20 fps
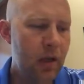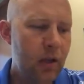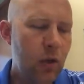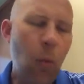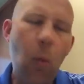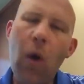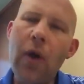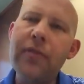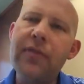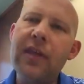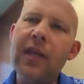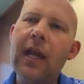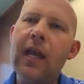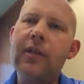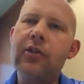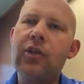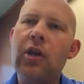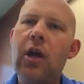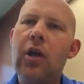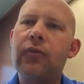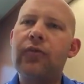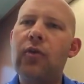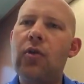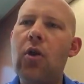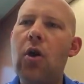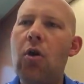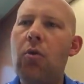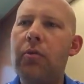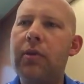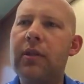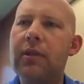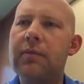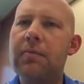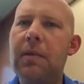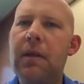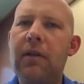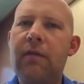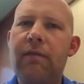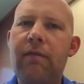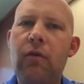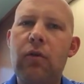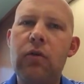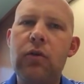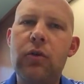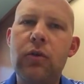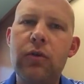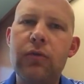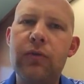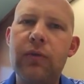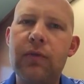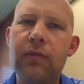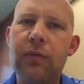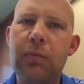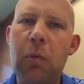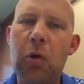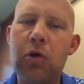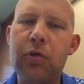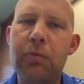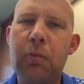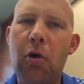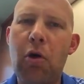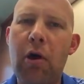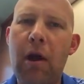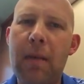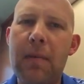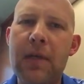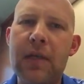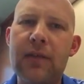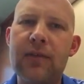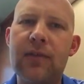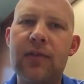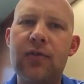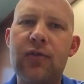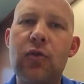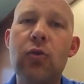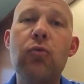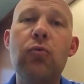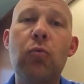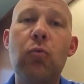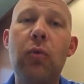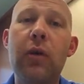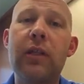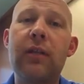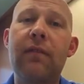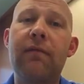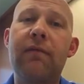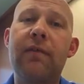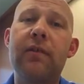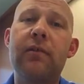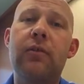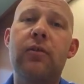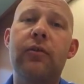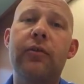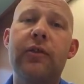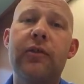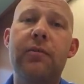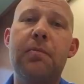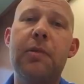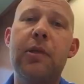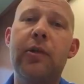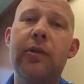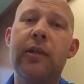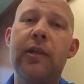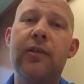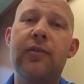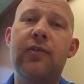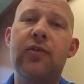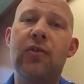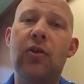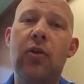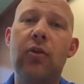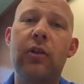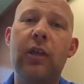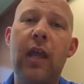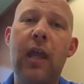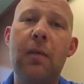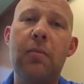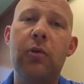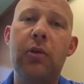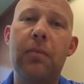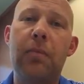The one thing I should also note with this being a full inclusive sports program is a student with a physical disability is certainly able